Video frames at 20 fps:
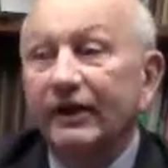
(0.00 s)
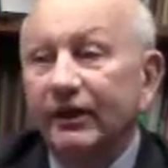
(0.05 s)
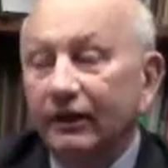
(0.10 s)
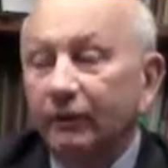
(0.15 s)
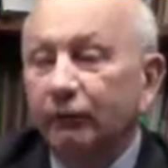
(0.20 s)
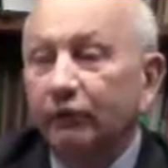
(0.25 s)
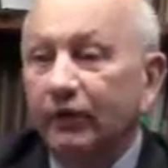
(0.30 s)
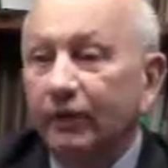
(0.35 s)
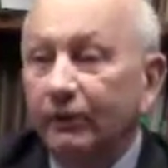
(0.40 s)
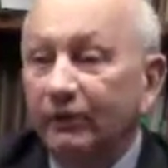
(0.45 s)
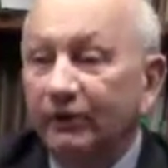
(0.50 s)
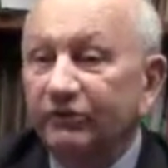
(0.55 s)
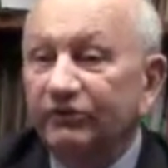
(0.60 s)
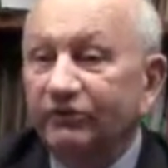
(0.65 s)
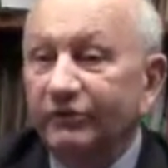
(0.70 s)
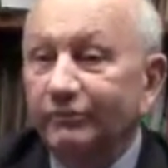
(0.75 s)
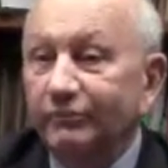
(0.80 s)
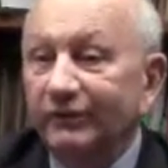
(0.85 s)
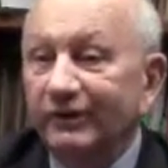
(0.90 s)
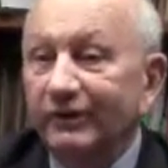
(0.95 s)
and where I
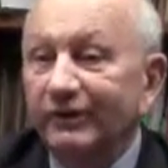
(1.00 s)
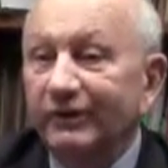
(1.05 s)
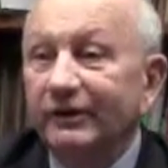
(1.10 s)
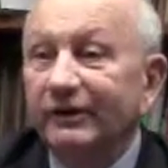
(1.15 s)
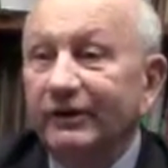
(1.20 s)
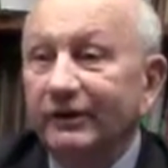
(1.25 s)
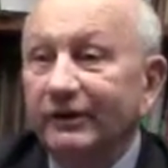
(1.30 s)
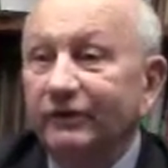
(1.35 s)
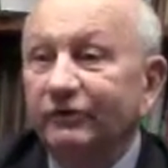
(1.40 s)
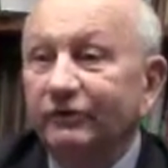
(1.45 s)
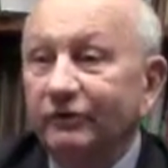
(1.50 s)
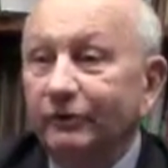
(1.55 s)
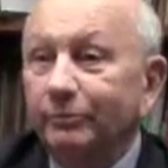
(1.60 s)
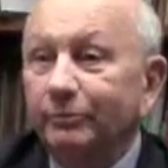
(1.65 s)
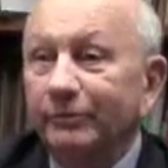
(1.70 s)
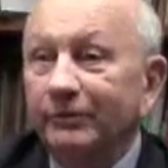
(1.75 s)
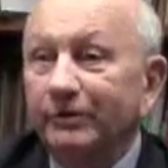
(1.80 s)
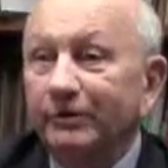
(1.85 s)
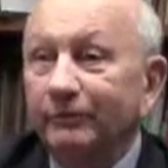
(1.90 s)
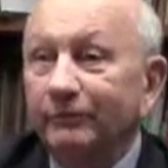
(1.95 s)
must admit it
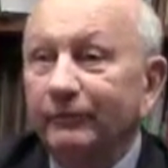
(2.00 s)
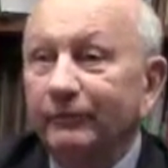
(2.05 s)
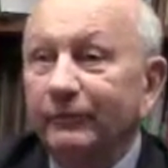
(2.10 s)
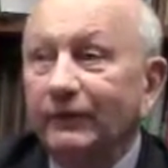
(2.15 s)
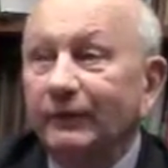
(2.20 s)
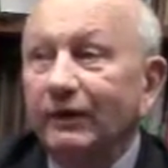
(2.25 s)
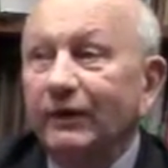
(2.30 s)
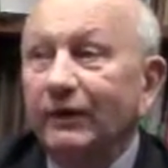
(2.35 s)
took me